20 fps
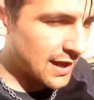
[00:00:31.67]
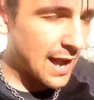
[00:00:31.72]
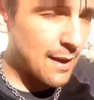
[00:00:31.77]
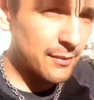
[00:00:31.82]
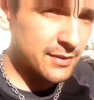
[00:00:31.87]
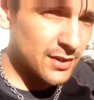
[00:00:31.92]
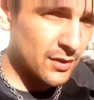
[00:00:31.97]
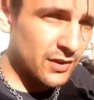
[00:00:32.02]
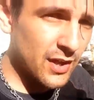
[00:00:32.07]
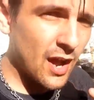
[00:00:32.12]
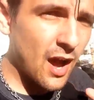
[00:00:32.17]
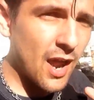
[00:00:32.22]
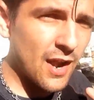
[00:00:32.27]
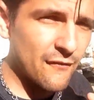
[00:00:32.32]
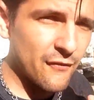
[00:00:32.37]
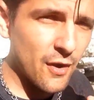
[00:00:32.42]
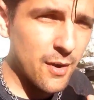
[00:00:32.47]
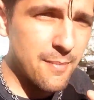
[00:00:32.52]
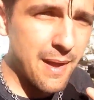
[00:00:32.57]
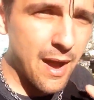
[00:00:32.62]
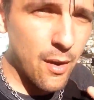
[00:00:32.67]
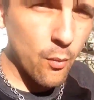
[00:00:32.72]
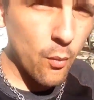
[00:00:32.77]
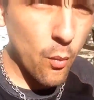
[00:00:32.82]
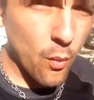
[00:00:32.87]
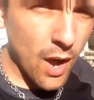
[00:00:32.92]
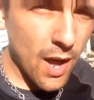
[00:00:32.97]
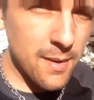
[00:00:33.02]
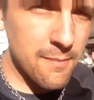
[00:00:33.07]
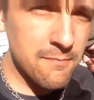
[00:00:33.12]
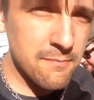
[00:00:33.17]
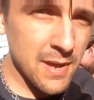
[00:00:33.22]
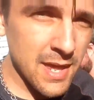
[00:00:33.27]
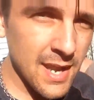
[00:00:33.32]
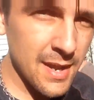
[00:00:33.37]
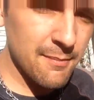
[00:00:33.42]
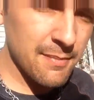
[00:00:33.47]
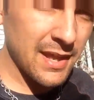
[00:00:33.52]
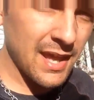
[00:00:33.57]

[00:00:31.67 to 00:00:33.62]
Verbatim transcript: I was only on it for about one minute